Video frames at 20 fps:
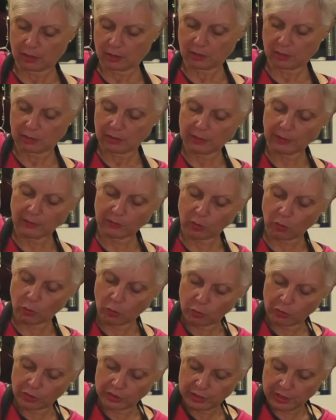Yeah, I've got
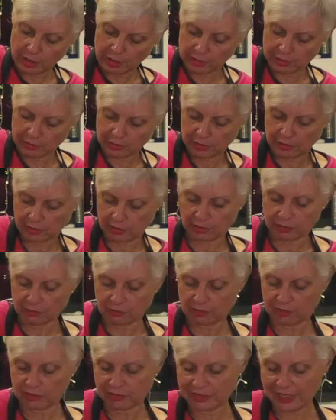all the nuts, the
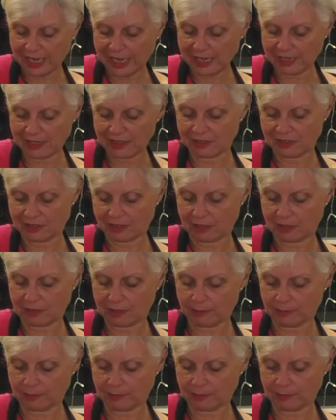zest.